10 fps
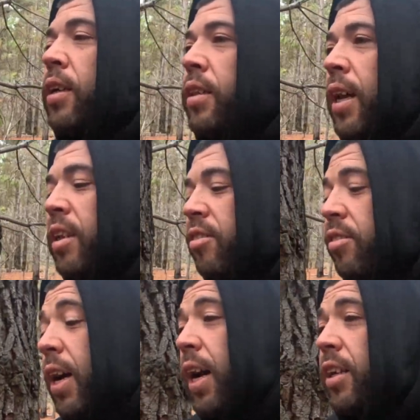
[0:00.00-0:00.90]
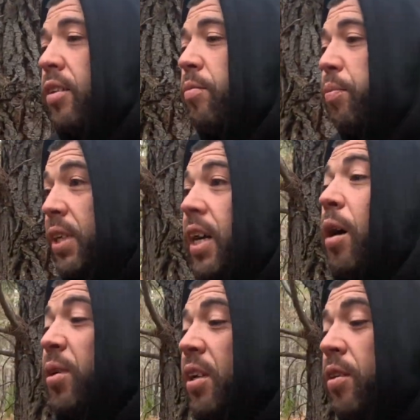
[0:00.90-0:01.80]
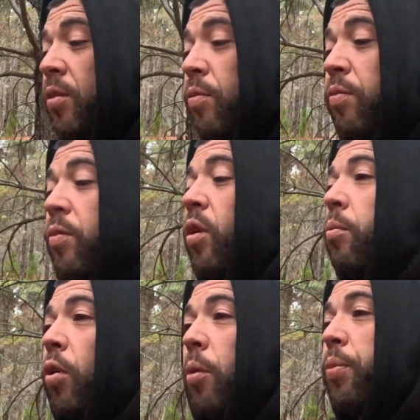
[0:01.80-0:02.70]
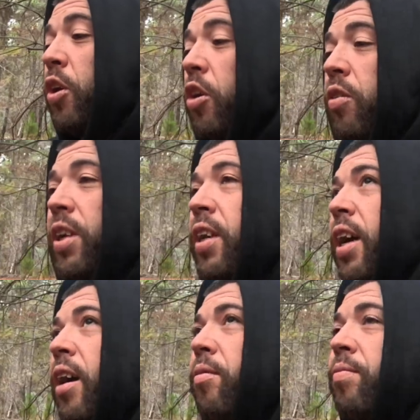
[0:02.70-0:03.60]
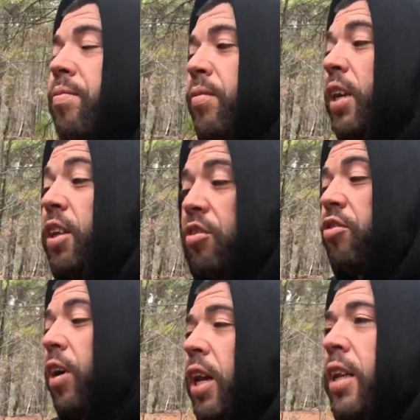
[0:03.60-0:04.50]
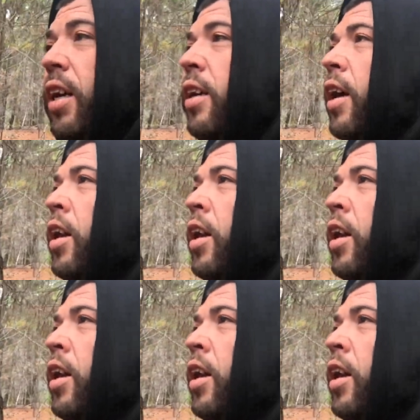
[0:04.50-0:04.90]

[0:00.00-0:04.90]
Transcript: that it started becoming popular in Australia.